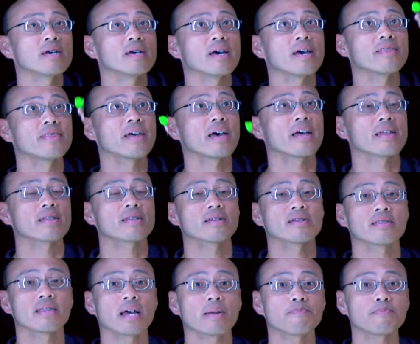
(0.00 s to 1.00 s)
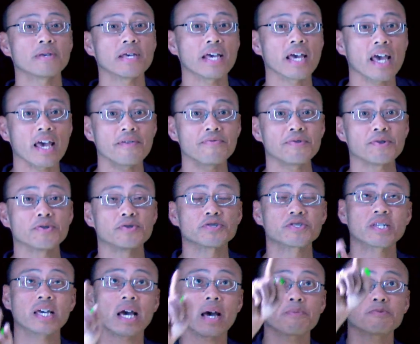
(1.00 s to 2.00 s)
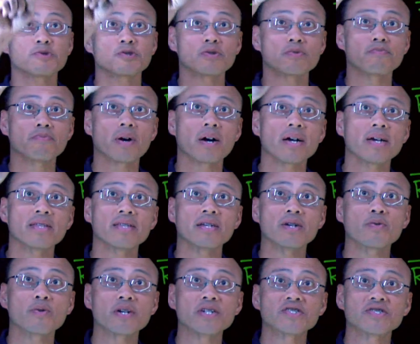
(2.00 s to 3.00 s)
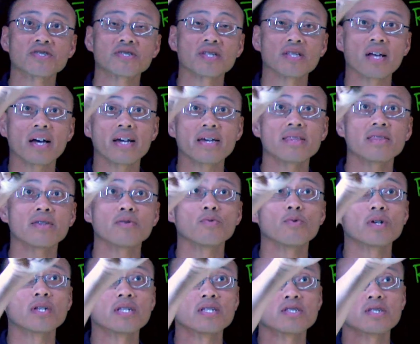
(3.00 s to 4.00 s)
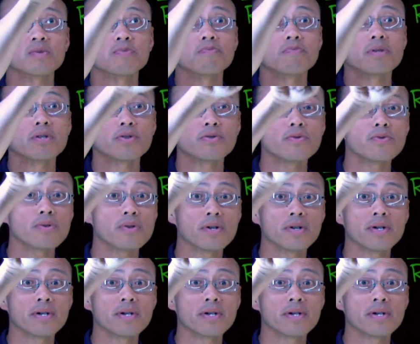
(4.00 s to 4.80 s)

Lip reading: and that behavior is captured by equations like the ones in blue.